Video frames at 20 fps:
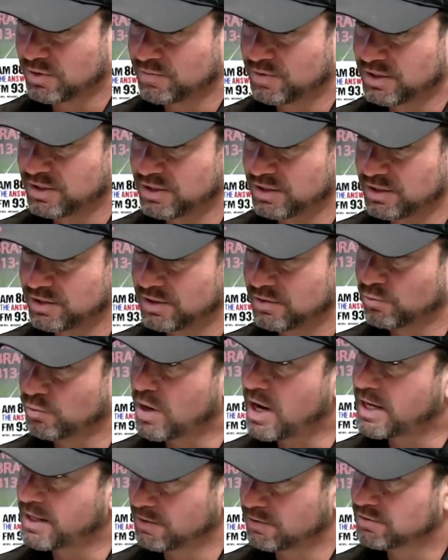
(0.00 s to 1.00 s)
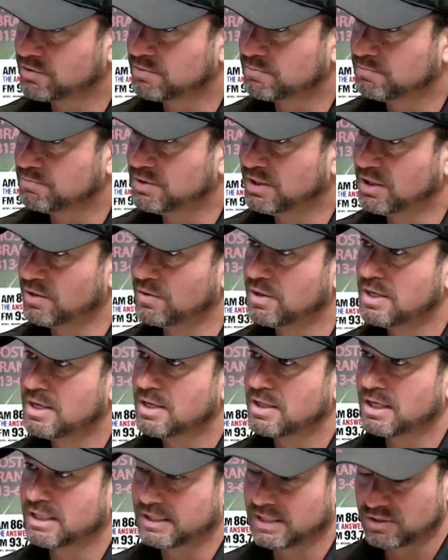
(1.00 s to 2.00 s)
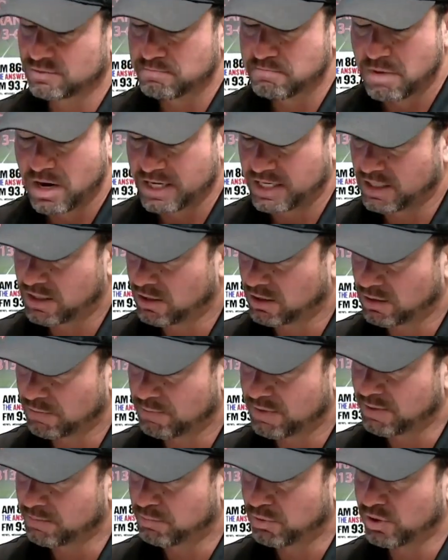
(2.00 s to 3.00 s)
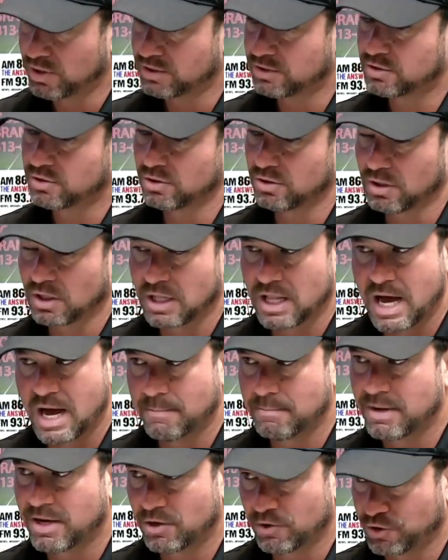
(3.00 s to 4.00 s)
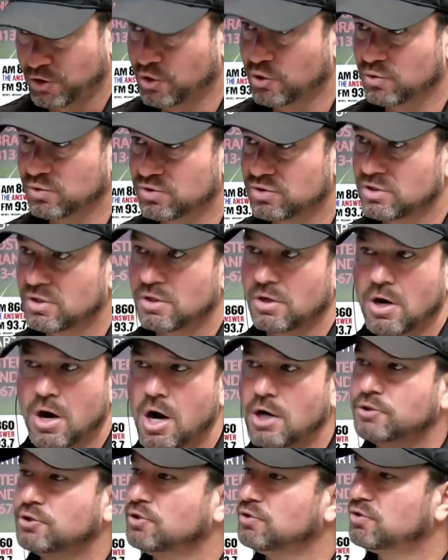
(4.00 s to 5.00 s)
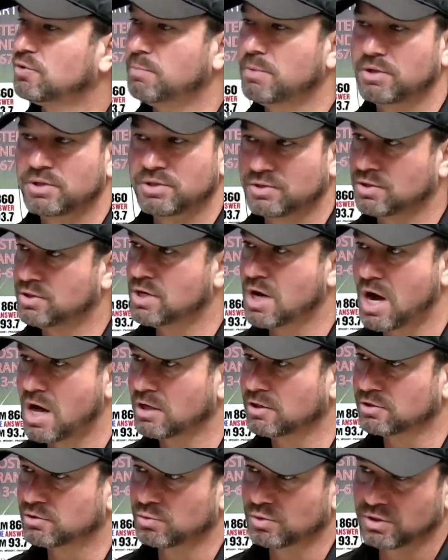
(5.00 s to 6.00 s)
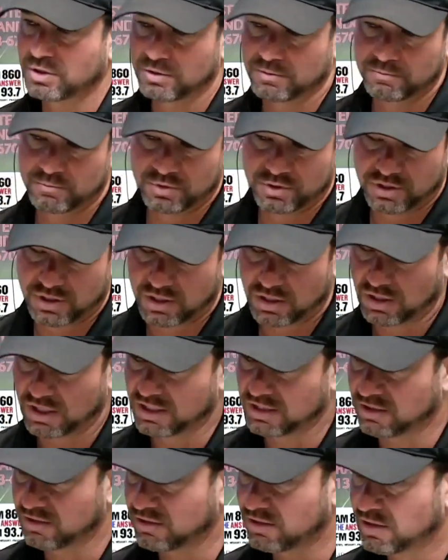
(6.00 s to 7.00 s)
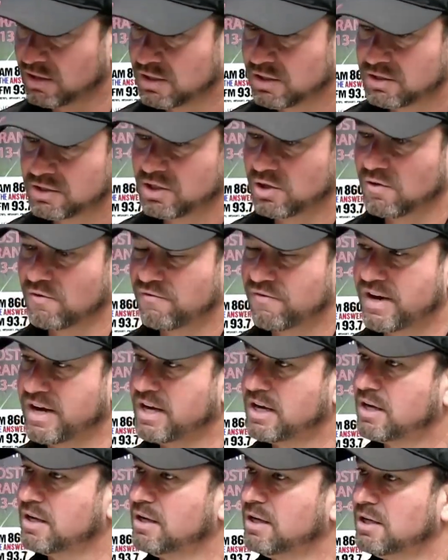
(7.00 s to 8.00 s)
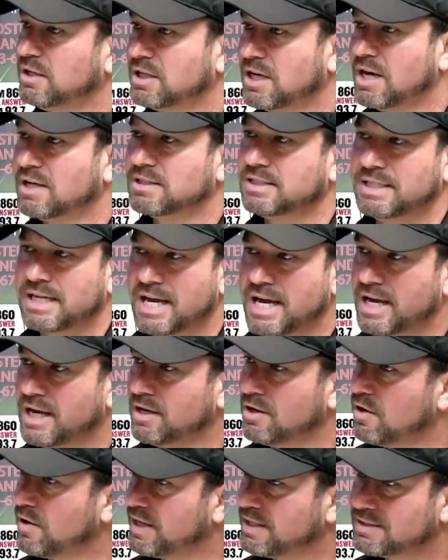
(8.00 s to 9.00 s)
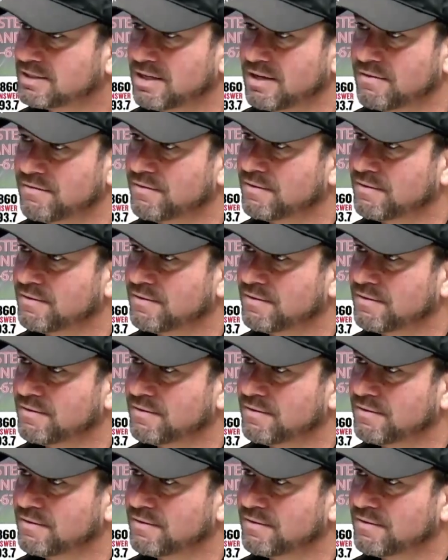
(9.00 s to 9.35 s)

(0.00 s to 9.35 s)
of the, the rhinos, you know, like this money could have been put to a lot better use hundreds of millions of dollars with the with the Clinton, you know, fake uh, dossier and all that stuff?